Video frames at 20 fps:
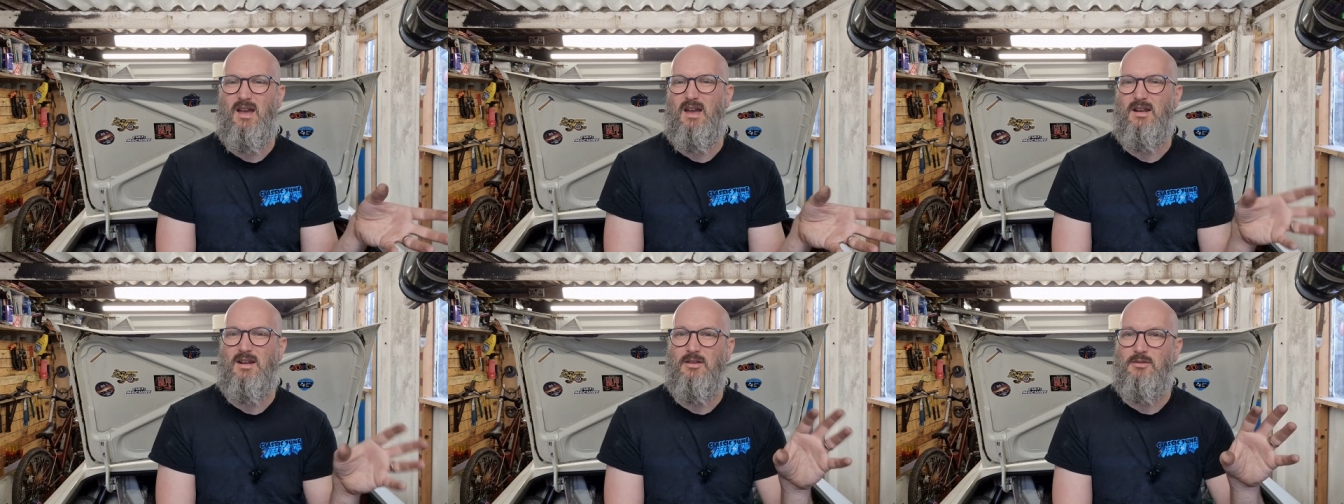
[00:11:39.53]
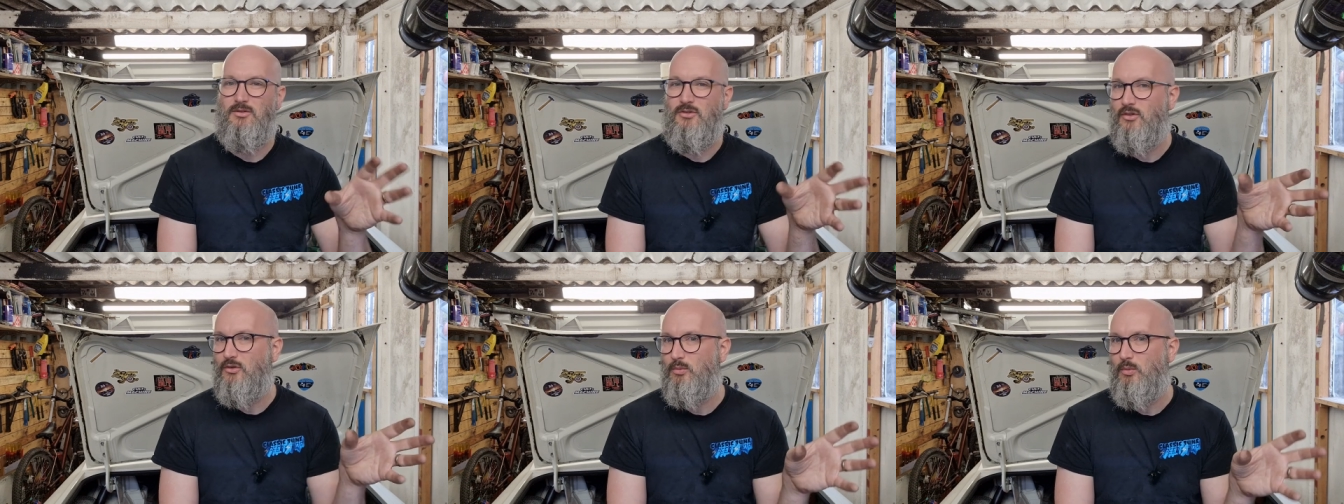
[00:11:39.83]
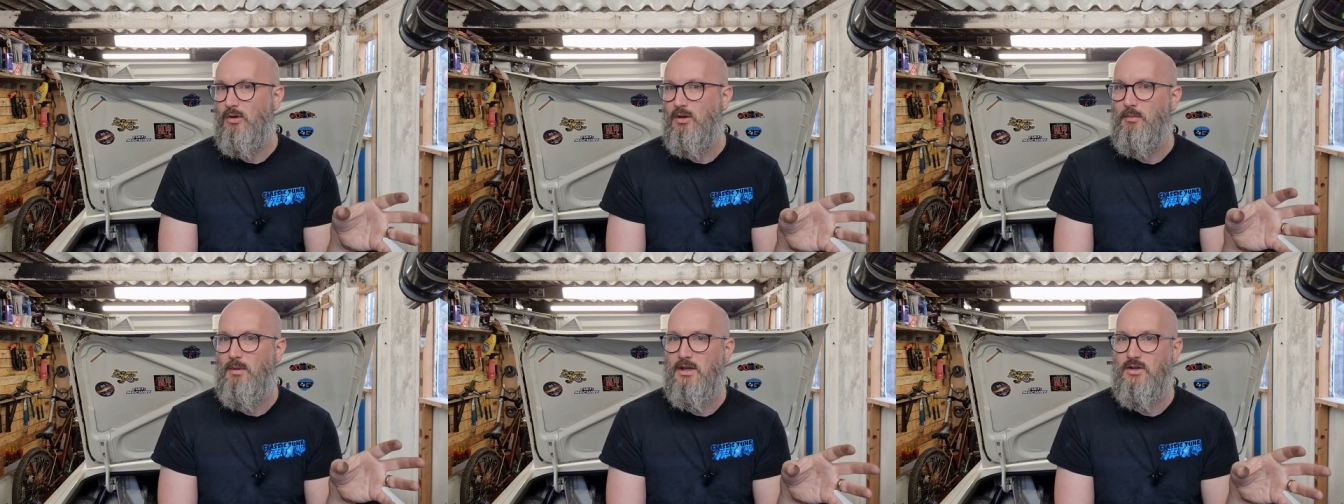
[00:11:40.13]
and I
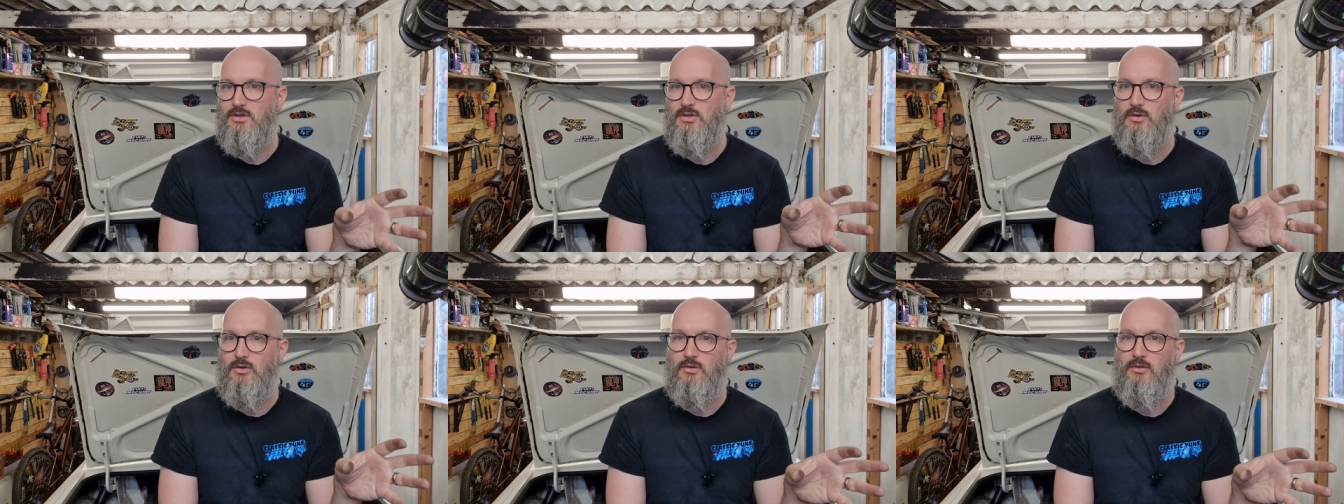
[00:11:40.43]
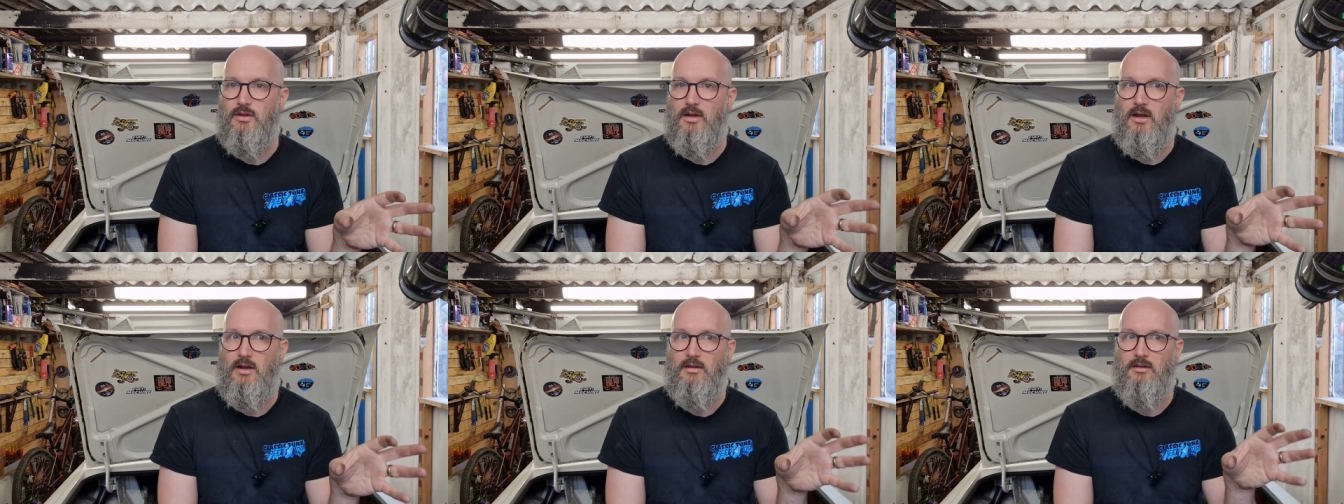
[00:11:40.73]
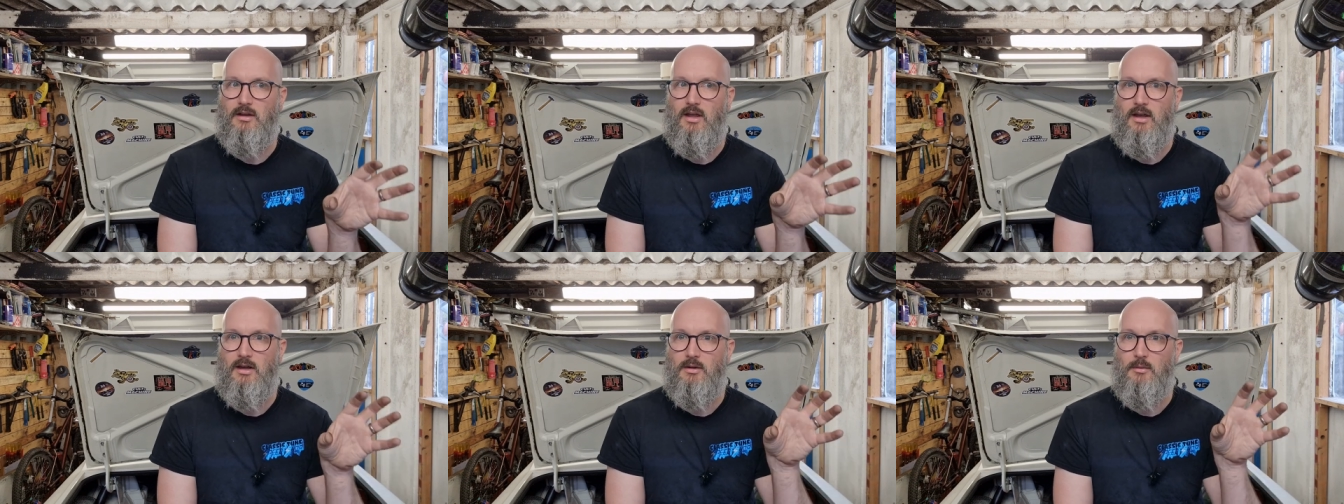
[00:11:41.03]
just want to make sure that I